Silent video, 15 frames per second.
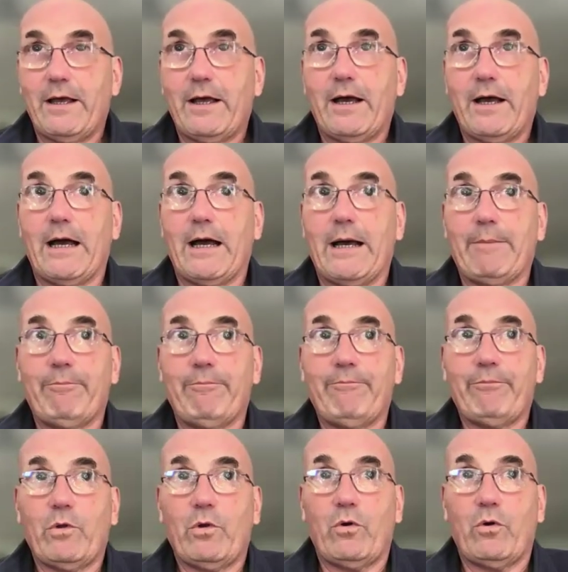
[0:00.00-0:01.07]

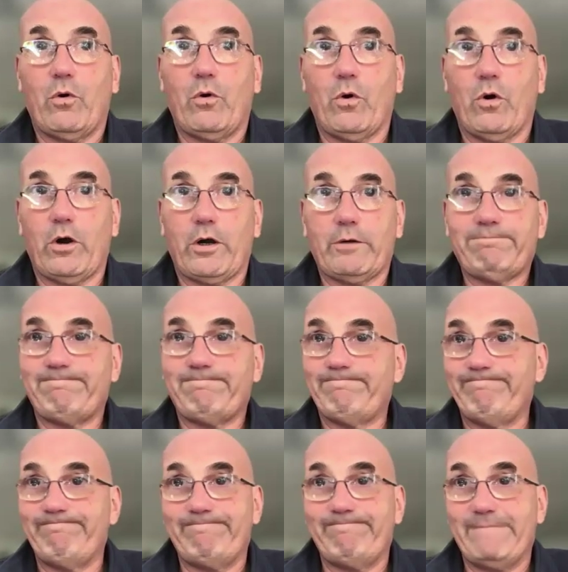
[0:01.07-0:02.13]
Or
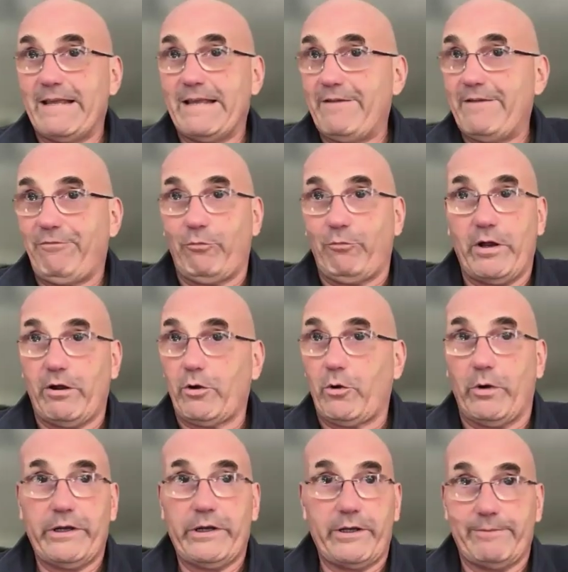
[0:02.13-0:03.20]
if we are
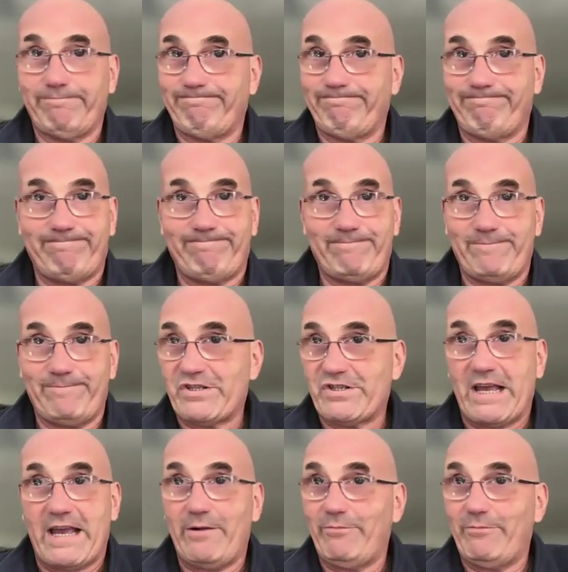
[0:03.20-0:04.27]
going to
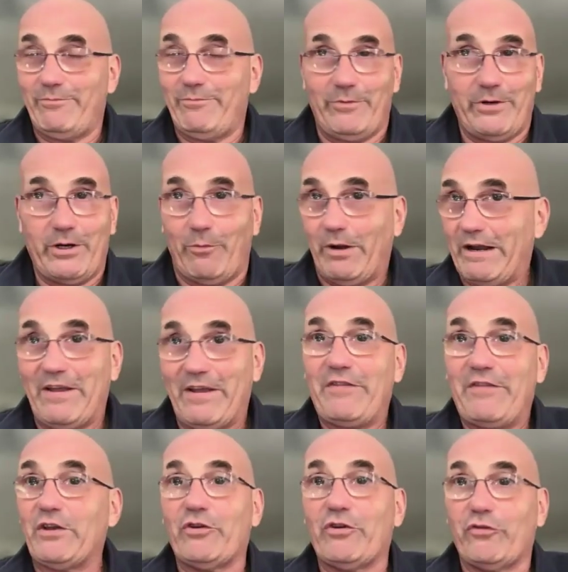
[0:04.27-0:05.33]
say we don't want to have
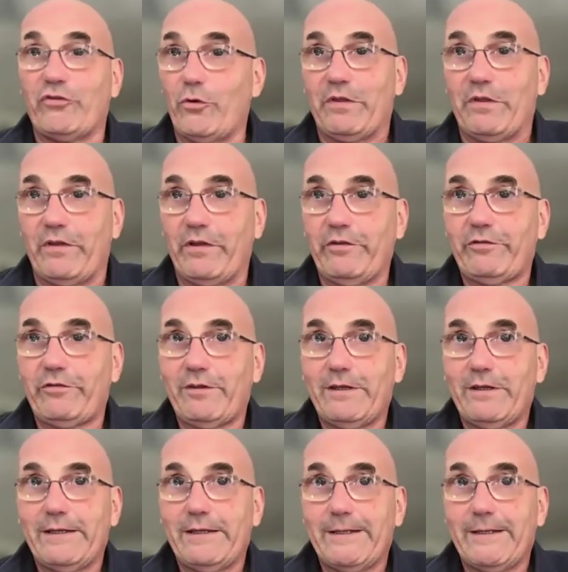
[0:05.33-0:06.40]
anything to do with this,
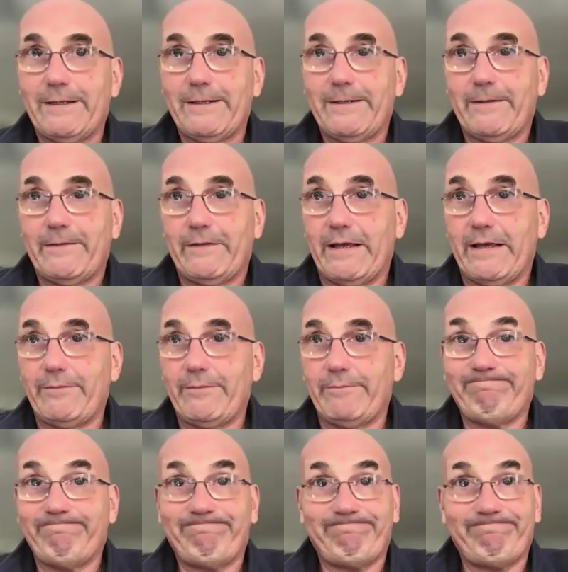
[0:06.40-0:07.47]

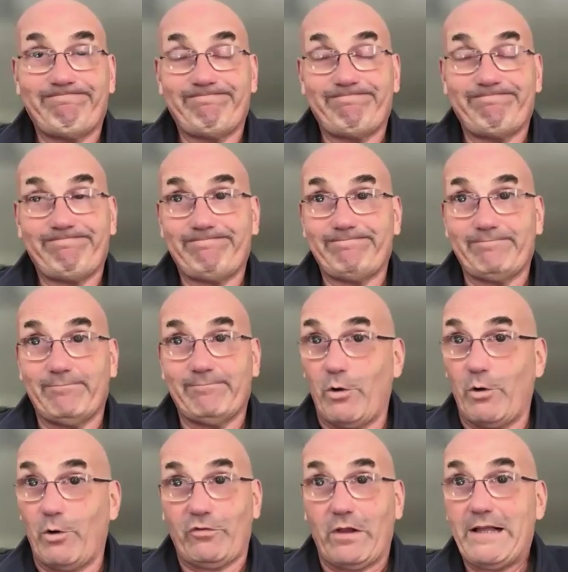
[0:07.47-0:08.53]
then
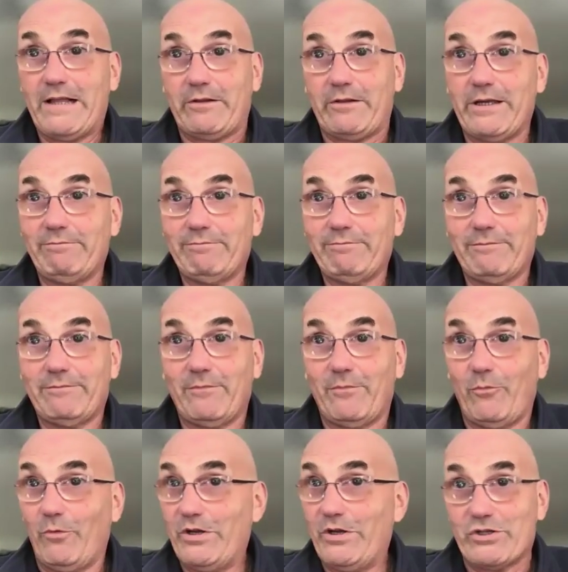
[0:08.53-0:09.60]
most likely
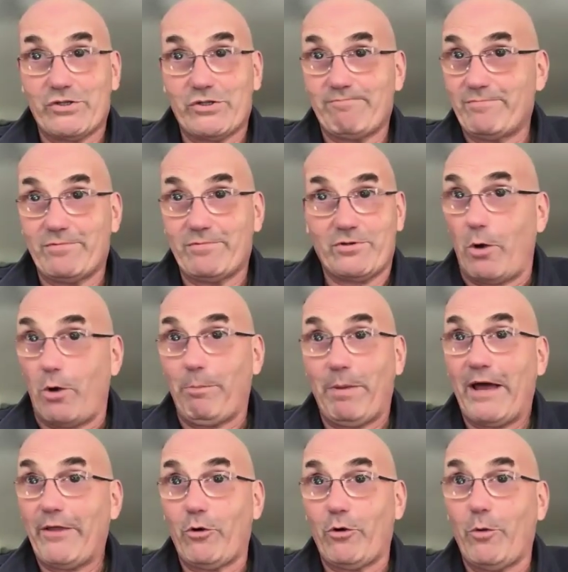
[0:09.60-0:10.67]
we just don't
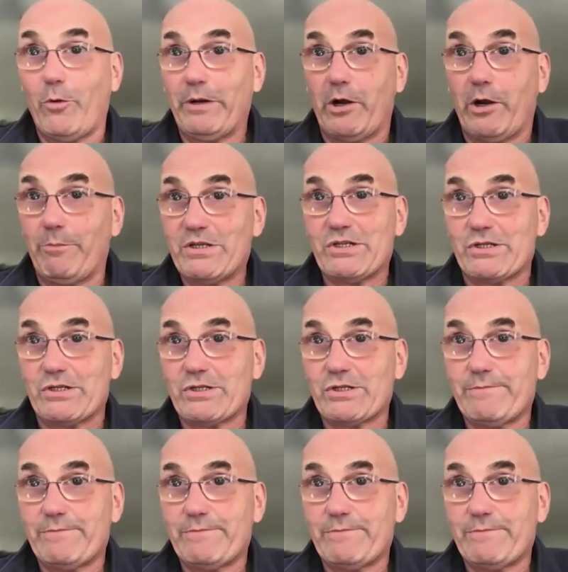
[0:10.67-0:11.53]
bother opening our business.